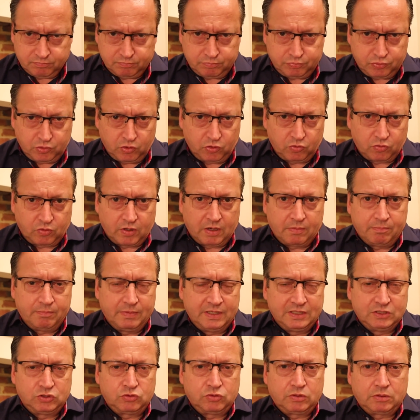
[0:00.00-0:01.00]
program,
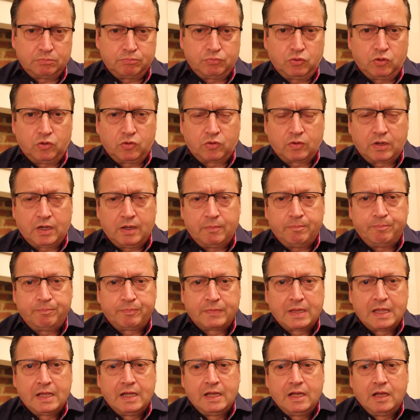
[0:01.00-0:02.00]
mentoring program,
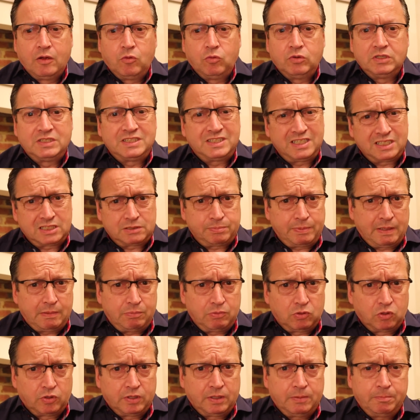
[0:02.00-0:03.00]
with 6
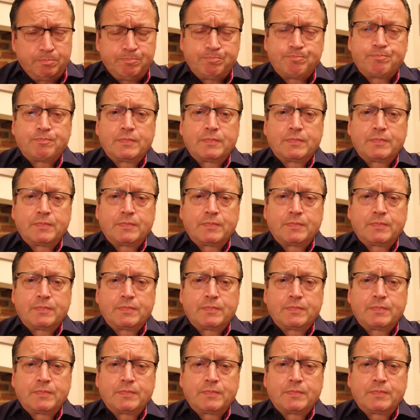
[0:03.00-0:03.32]
people on it,